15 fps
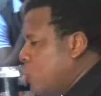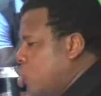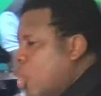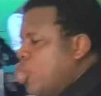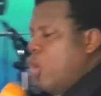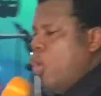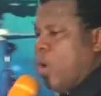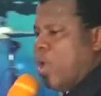you
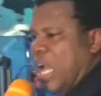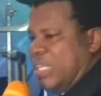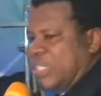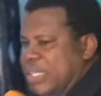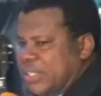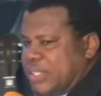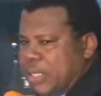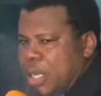look at
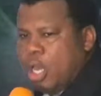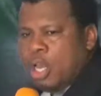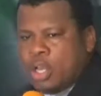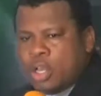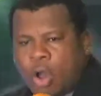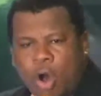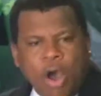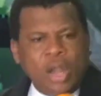it.
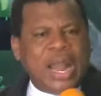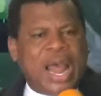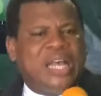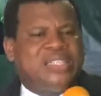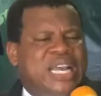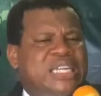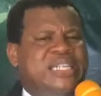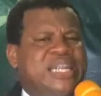God, as I
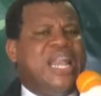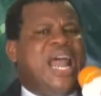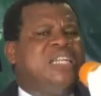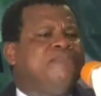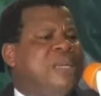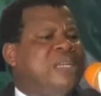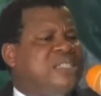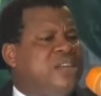delight
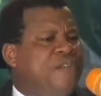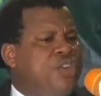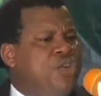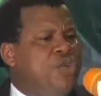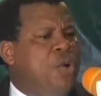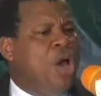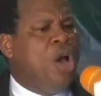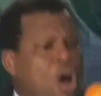myself in you,
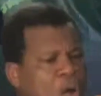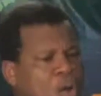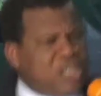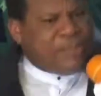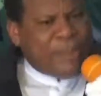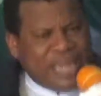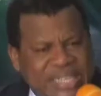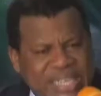all this
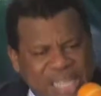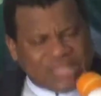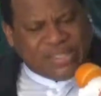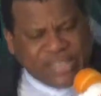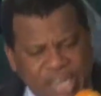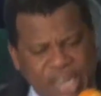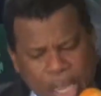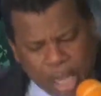my dancing,
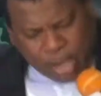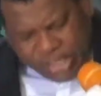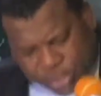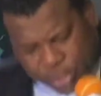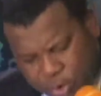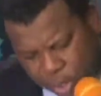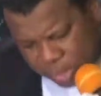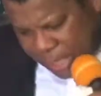
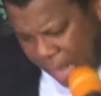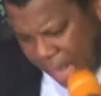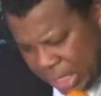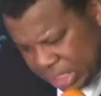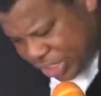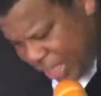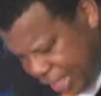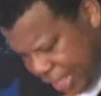crisscross, and shaking.